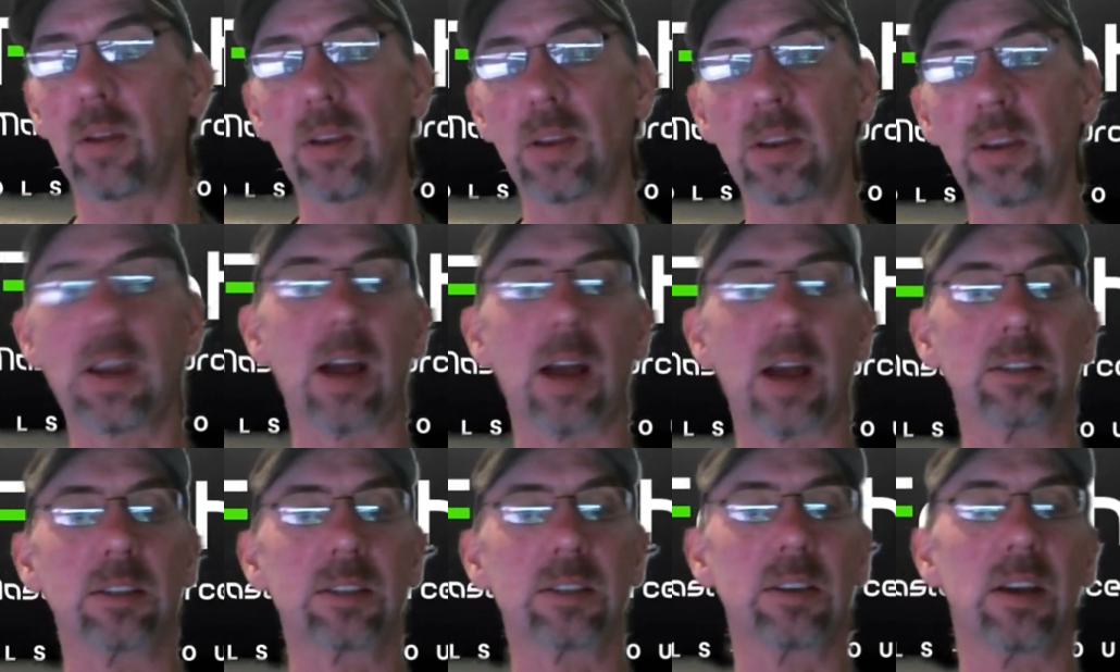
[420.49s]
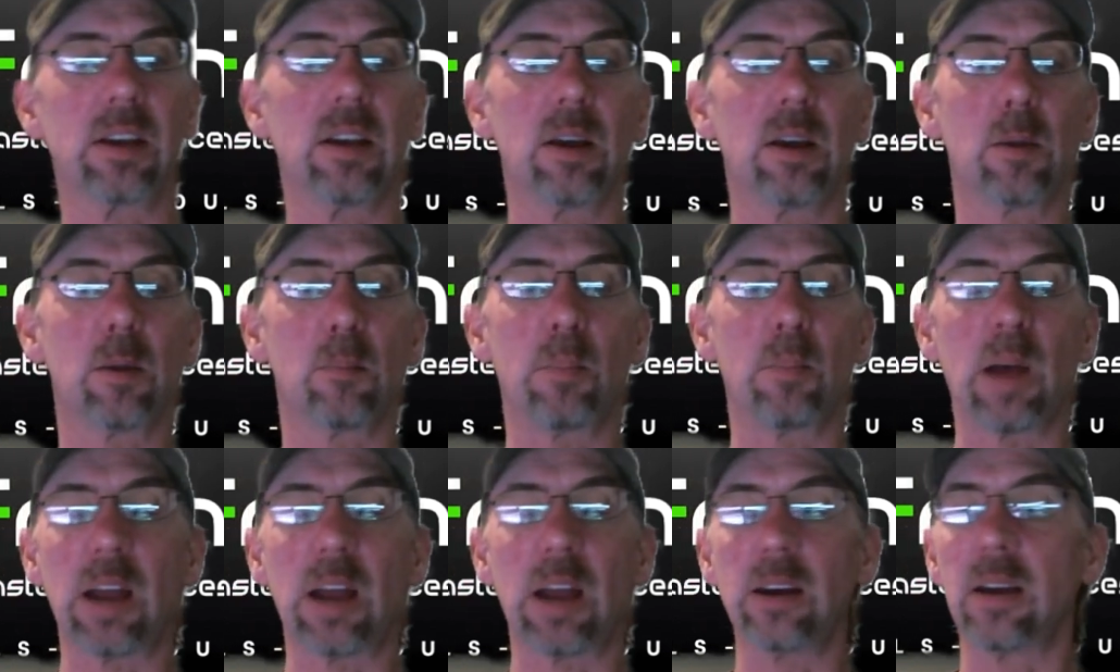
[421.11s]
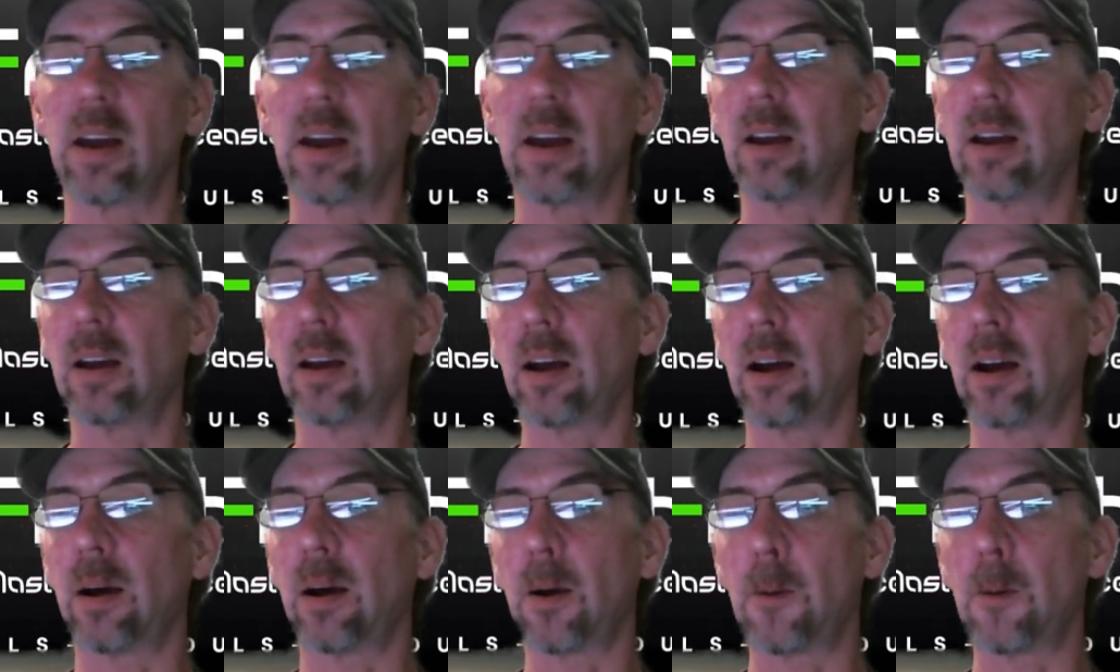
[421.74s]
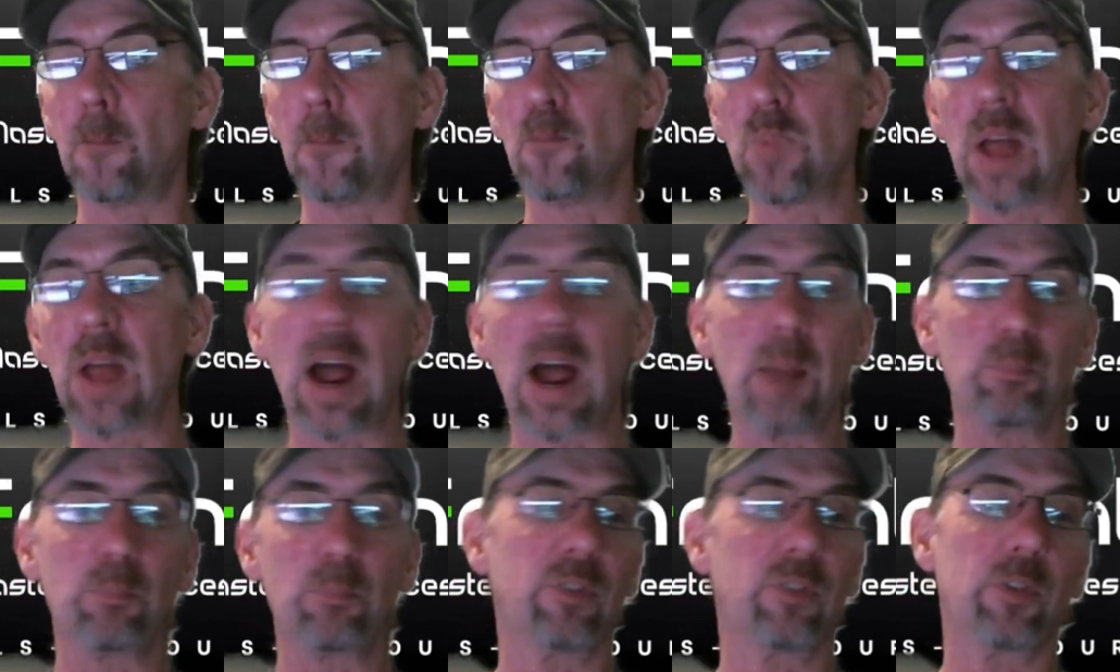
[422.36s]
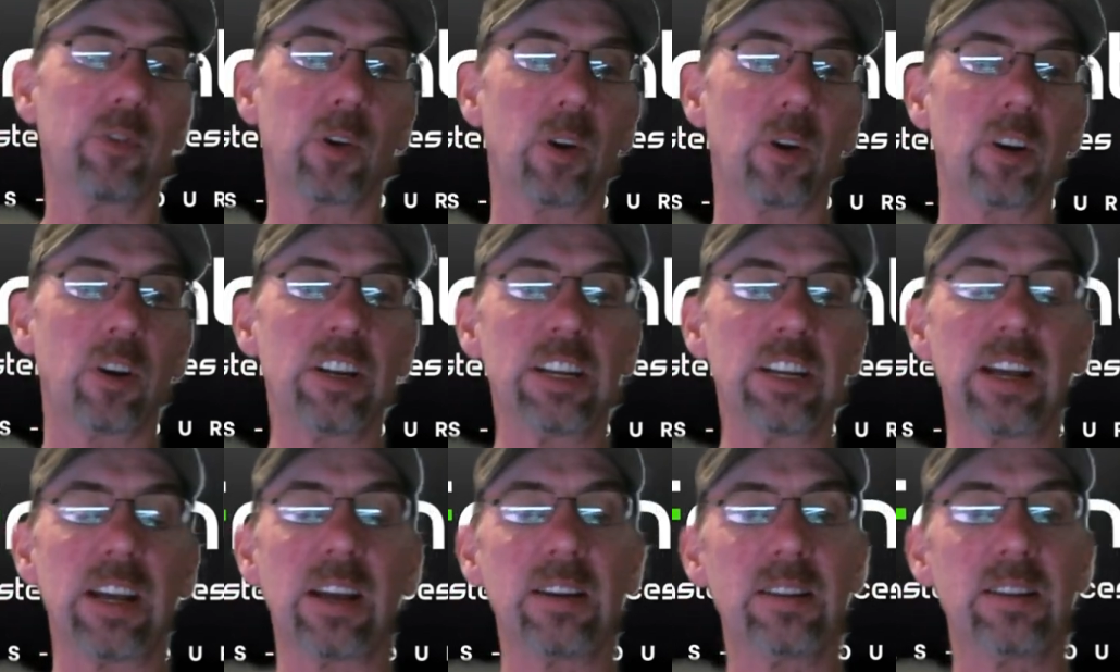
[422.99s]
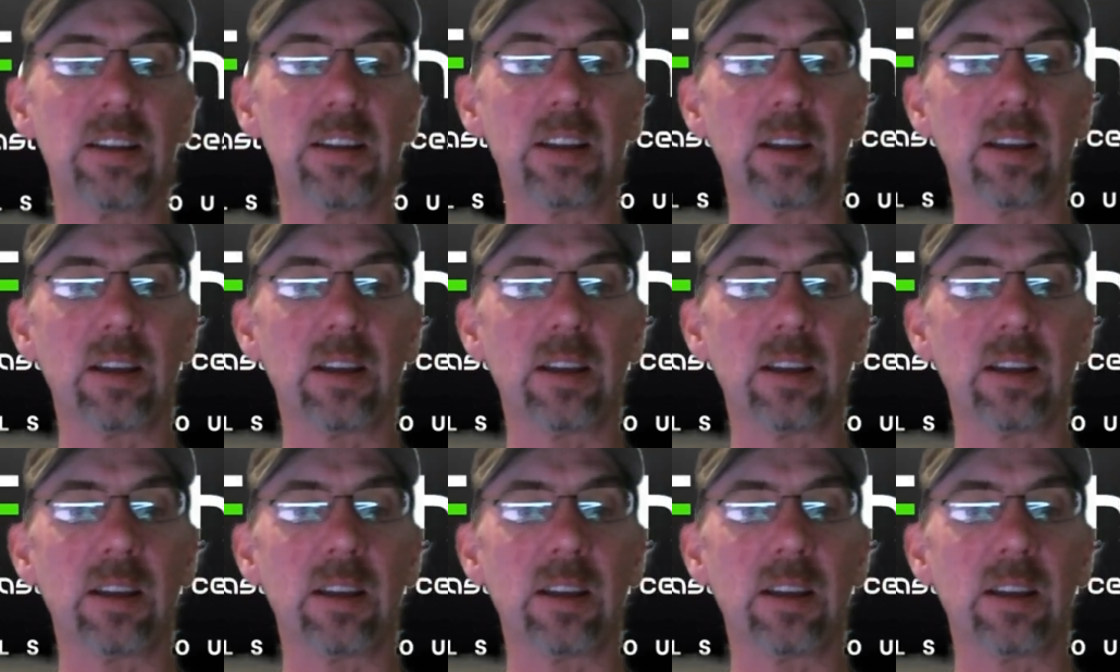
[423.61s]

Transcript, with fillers: Yes, but um, I prefer DAT.